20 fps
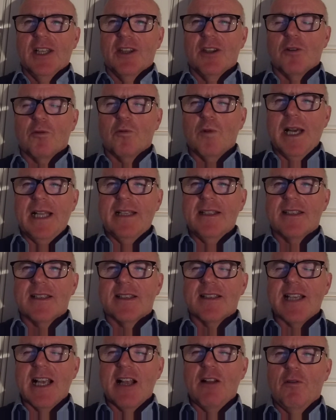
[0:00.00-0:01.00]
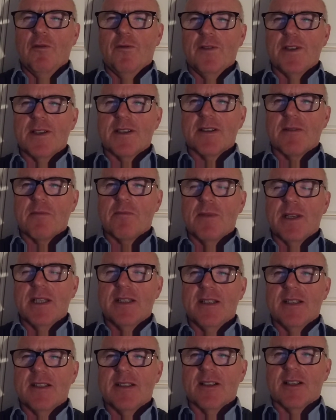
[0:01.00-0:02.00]
That when self is
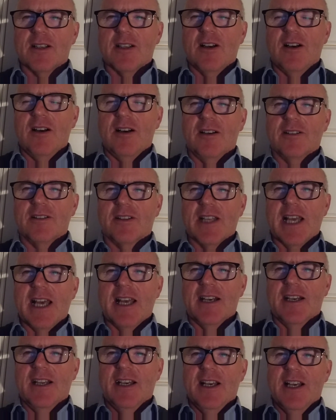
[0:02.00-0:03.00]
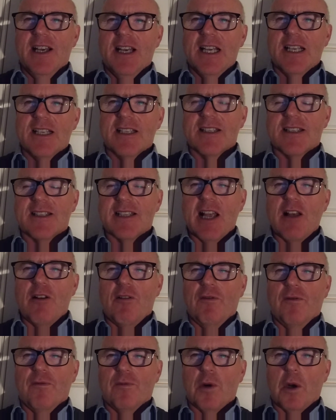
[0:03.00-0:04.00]
submitted to God, then
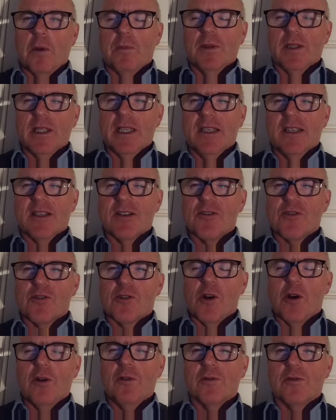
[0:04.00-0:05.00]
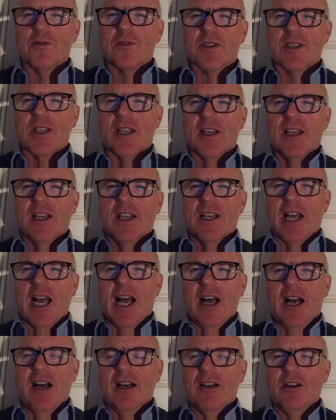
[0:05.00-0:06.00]
self properly controls
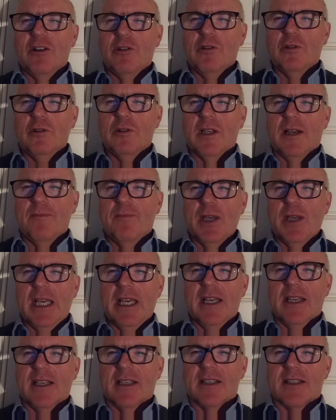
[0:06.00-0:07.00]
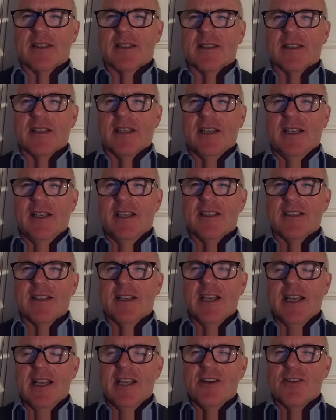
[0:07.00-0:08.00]
our whole beings. It's
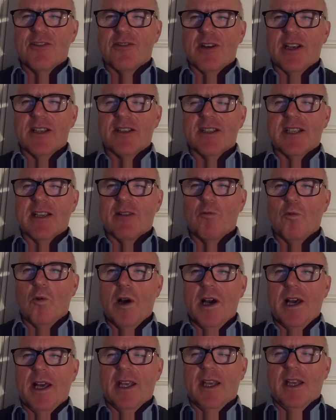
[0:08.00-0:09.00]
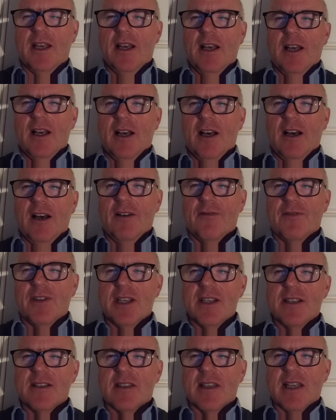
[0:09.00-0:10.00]
an interesting way of
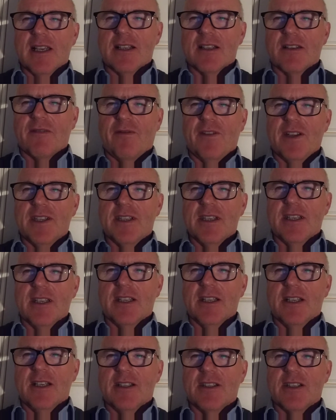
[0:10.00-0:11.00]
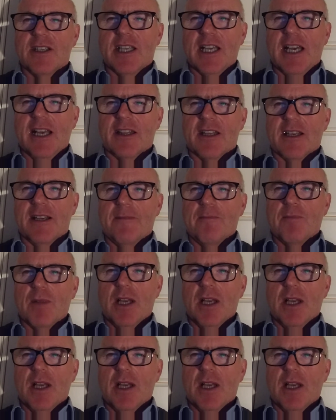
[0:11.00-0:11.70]
these things fitting together.